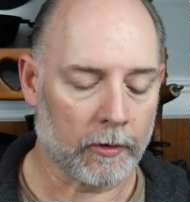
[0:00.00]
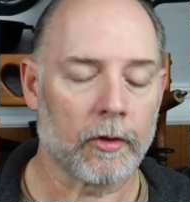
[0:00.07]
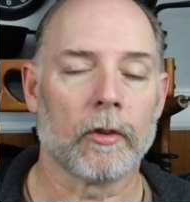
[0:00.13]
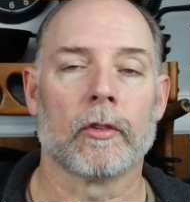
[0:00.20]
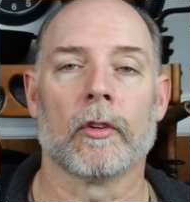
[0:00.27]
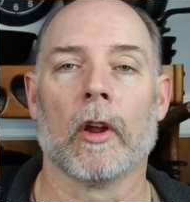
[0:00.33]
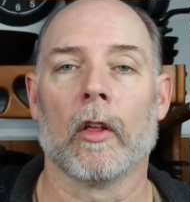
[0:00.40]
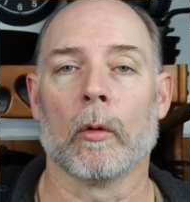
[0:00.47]

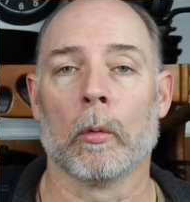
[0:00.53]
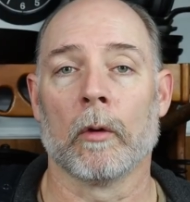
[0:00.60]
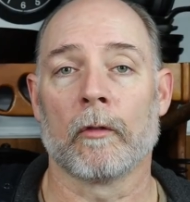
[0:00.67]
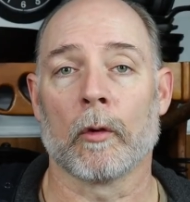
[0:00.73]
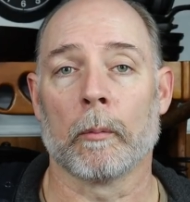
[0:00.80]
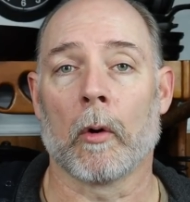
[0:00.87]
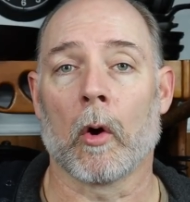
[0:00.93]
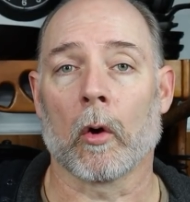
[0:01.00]
This is
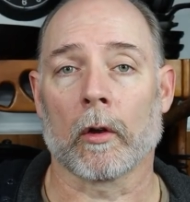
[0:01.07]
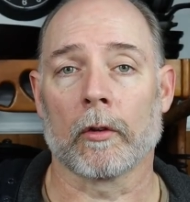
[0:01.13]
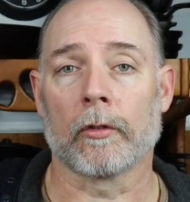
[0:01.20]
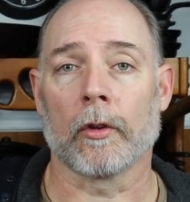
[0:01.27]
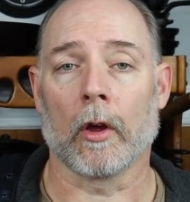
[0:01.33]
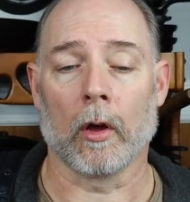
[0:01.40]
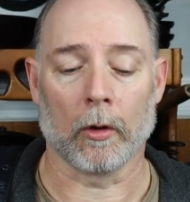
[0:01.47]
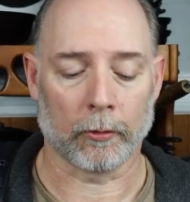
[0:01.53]
another one from
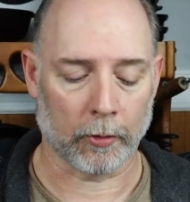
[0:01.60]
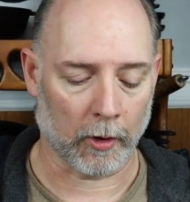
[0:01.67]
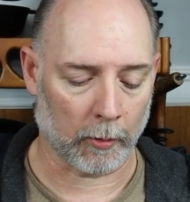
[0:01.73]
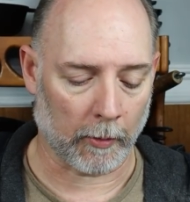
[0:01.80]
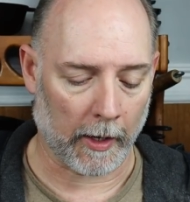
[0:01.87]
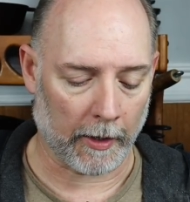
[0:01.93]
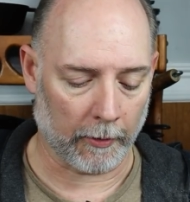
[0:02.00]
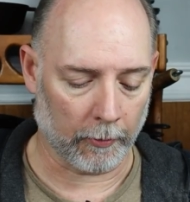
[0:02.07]
Arkansas
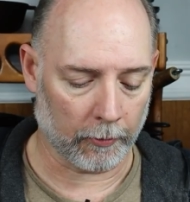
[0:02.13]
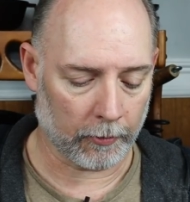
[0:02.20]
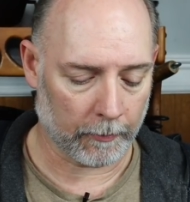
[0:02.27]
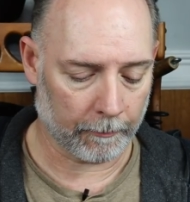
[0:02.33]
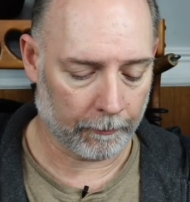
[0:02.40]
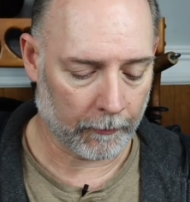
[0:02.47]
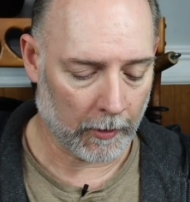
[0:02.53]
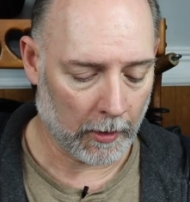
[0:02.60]
Trail
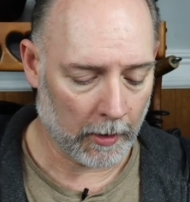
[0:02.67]
Riders.